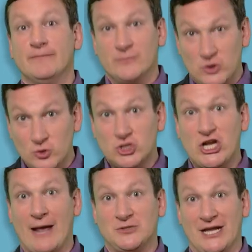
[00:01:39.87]
Use
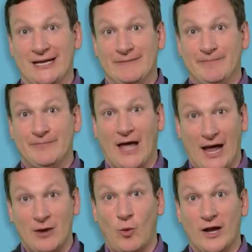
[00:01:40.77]
chapstick.
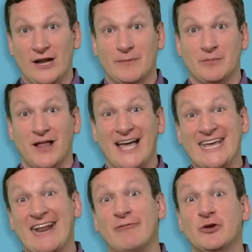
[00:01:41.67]
I wind up applying
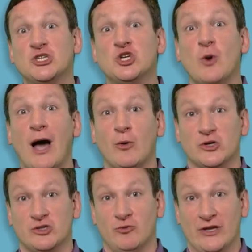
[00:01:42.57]
it every 2
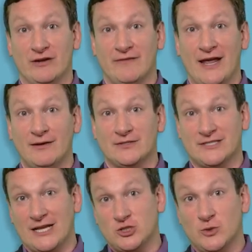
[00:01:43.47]
hours at reInvent,
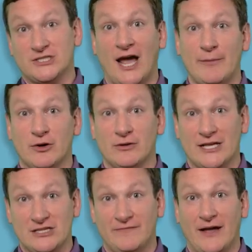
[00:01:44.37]
set to a timer,
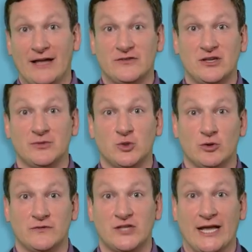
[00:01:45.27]
as if I have some
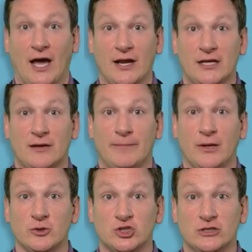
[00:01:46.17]
sort of psychotic
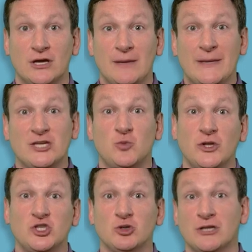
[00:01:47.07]
compulsion, because
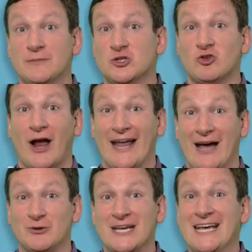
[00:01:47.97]
once your lips dry
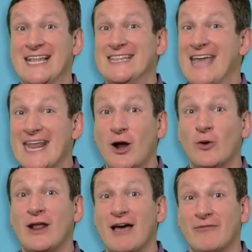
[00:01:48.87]
out, they
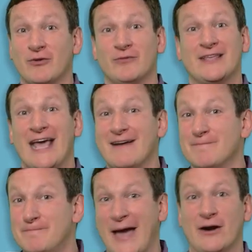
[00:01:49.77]
don't ever
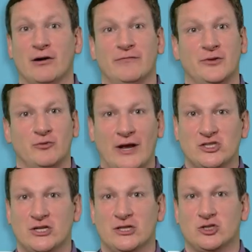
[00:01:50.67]
get better for the
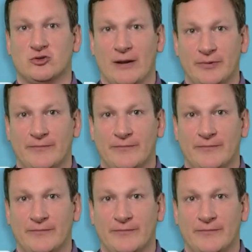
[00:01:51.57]
rest of the trip.